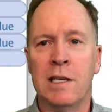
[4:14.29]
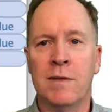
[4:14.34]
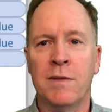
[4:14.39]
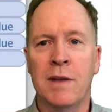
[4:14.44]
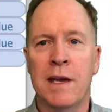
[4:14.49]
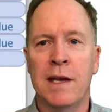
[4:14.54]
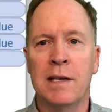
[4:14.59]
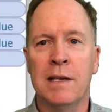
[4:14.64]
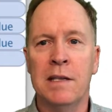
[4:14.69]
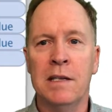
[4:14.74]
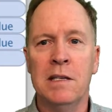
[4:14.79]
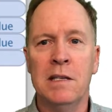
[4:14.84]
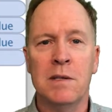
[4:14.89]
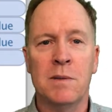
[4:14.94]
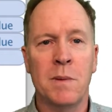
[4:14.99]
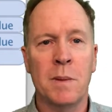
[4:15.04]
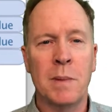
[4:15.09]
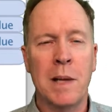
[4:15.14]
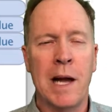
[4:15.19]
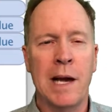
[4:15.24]
If they
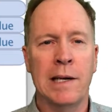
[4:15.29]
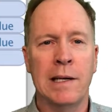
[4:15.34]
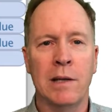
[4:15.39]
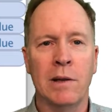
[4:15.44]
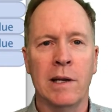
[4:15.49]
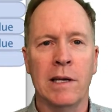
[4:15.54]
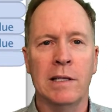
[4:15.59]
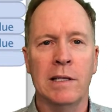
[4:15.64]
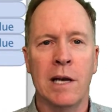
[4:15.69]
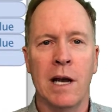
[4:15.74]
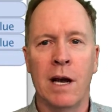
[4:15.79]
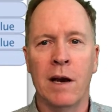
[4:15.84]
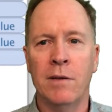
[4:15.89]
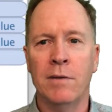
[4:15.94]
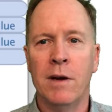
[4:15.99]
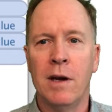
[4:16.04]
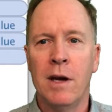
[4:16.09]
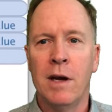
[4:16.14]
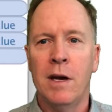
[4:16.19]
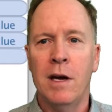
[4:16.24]
supplied a list
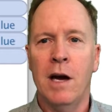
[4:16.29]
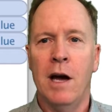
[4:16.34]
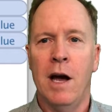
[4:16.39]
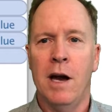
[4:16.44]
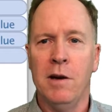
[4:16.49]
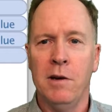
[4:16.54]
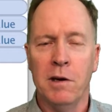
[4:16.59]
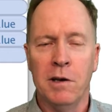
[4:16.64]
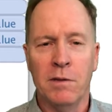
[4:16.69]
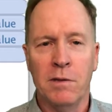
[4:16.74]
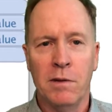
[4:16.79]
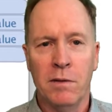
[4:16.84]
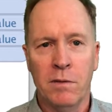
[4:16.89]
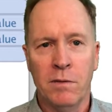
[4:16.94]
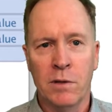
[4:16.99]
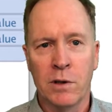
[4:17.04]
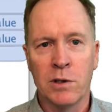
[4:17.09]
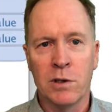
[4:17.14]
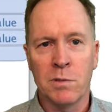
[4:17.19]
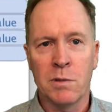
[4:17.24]
of 100
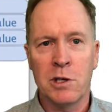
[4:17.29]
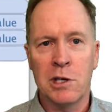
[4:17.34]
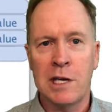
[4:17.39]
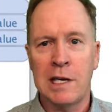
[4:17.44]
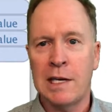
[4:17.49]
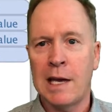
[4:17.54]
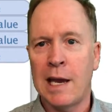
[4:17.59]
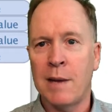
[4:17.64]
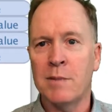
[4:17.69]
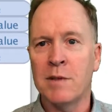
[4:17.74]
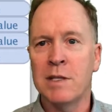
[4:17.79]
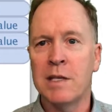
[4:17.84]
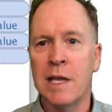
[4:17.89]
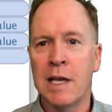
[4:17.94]
virtual machine names,